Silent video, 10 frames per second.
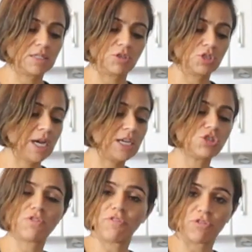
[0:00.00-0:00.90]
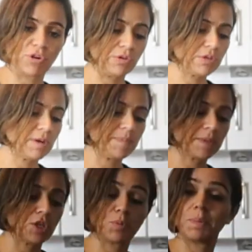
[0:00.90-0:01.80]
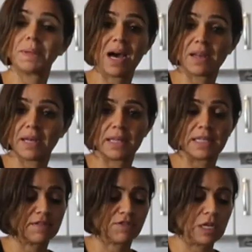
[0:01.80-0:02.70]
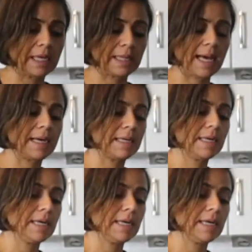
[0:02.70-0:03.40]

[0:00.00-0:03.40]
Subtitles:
You can change the fruit. You can put banana in this if you like that.